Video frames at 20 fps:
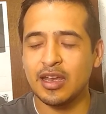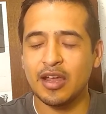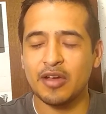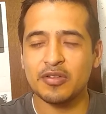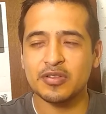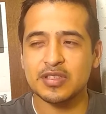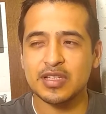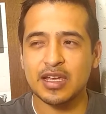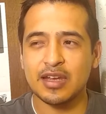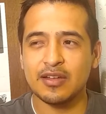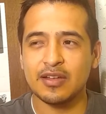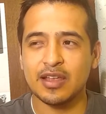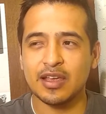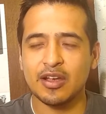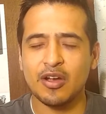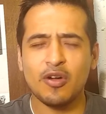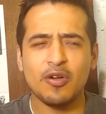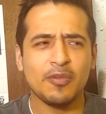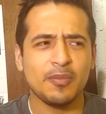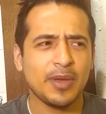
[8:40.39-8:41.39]
And I was kind of
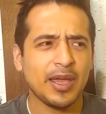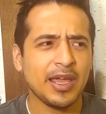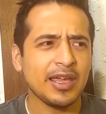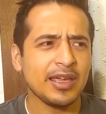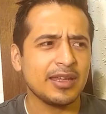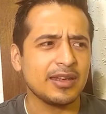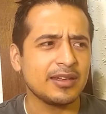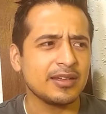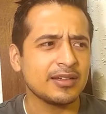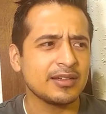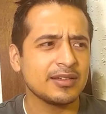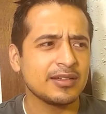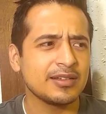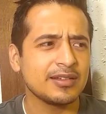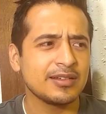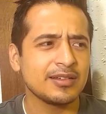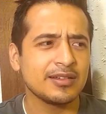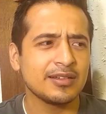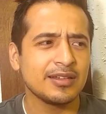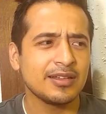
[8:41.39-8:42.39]
like, "Oh man,
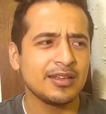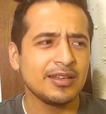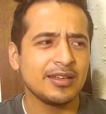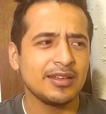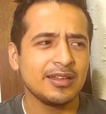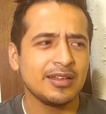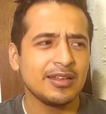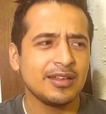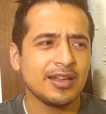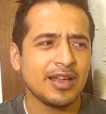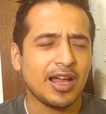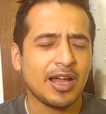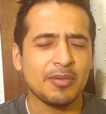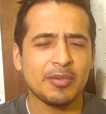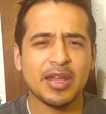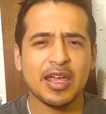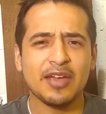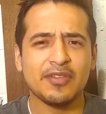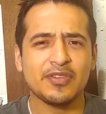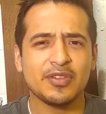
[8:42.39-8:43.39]

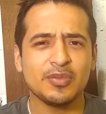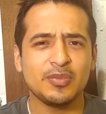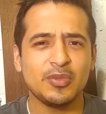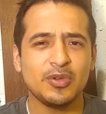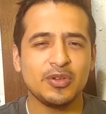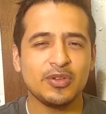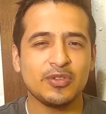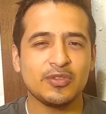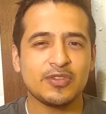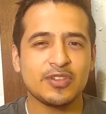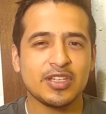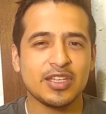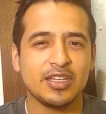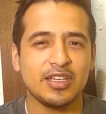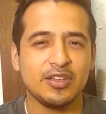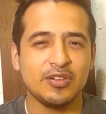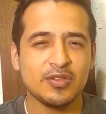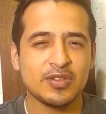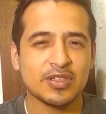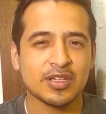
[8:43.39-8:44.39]
I'm gonna have to move to
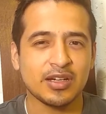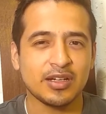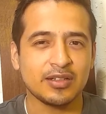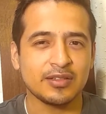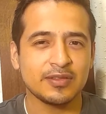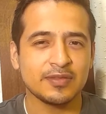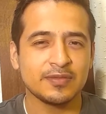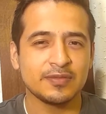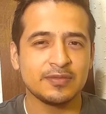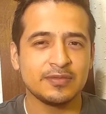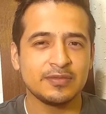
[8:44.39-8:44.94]
Utah.